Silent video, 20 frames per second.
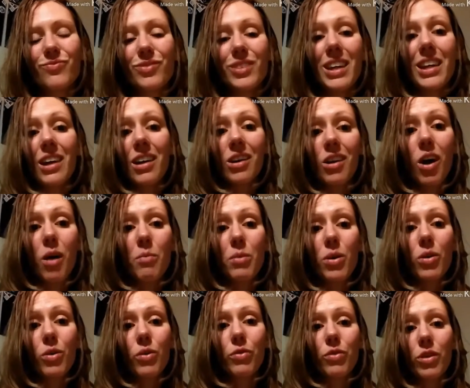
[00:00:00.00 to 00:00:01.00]

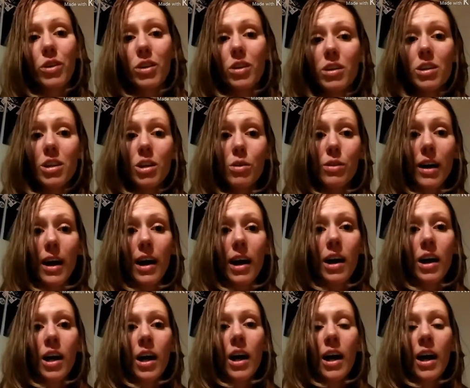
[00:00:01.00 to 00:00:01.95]
economical for you to do that.